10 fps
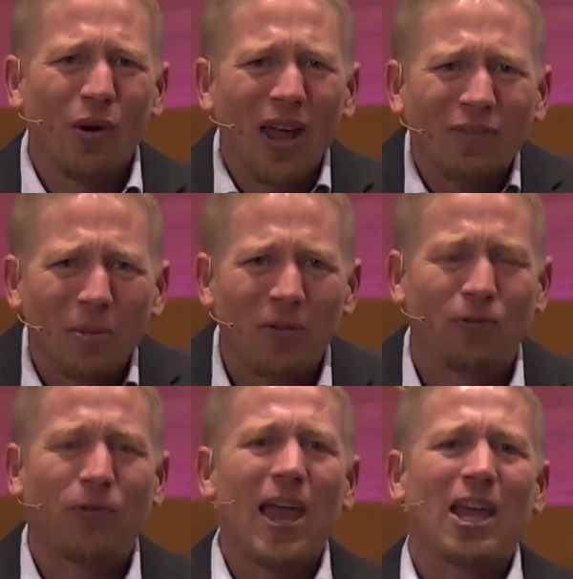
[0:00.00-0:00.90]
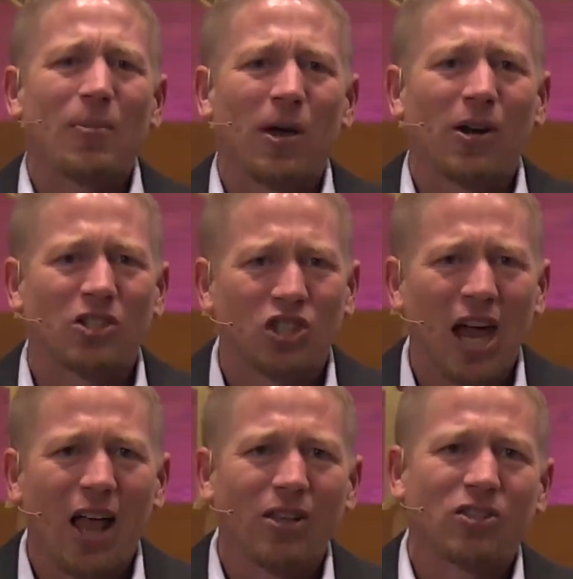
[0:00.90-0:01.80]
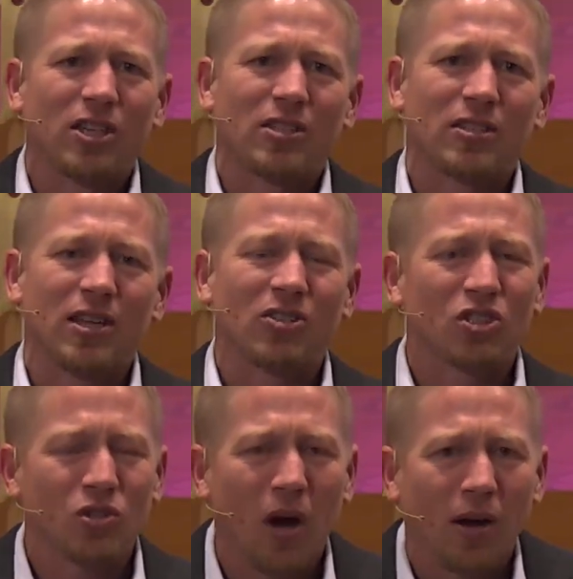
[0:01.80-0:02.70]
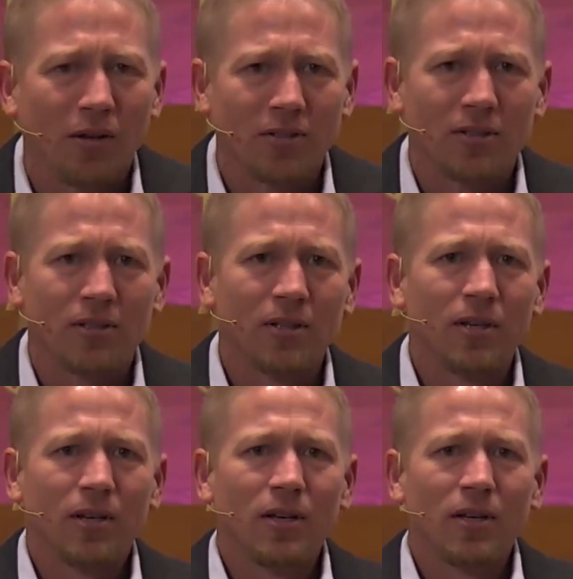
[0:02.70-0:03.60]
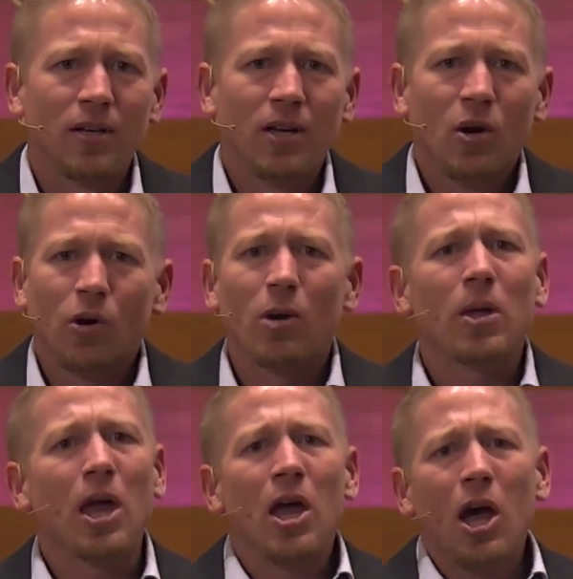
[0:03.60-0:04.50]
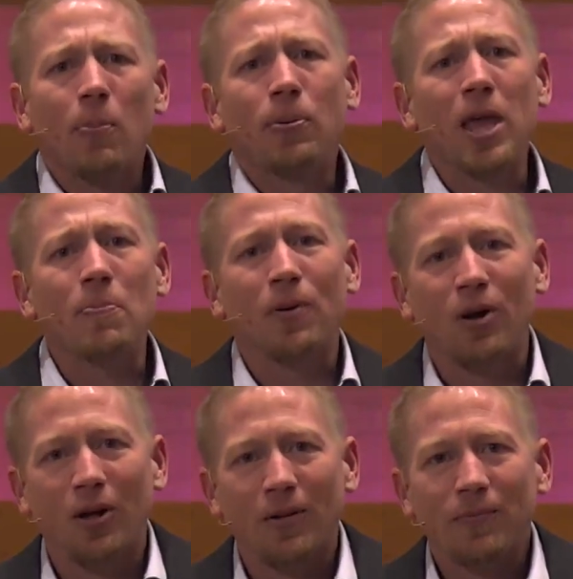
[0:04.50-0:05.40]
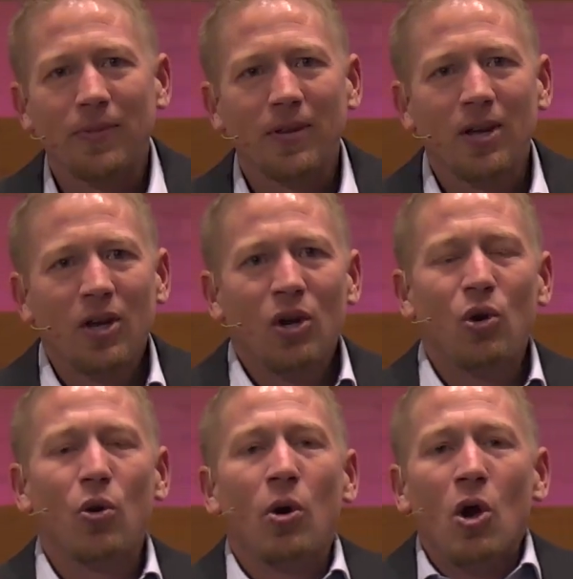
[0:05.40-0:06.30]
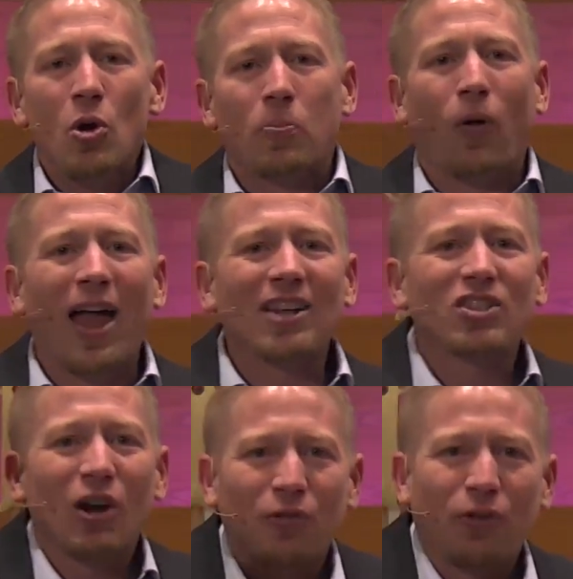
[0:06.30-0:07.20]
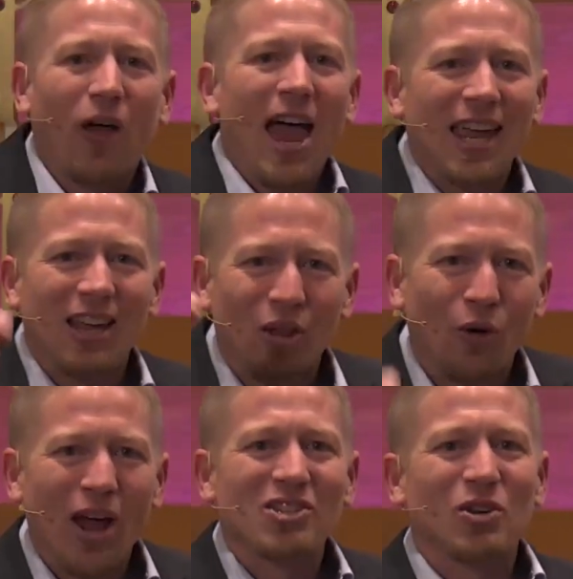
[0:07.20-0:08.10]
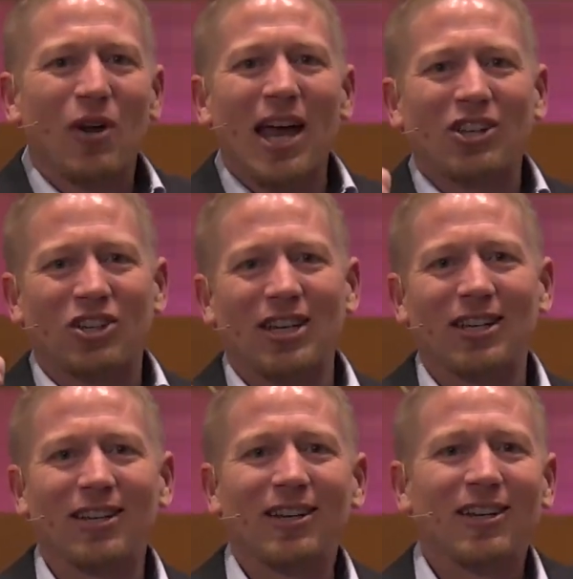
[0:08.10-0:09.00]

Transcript: don't have to be fake about our challenges and struggles. We're going to be a, a people who, who plants our flag in the resurrection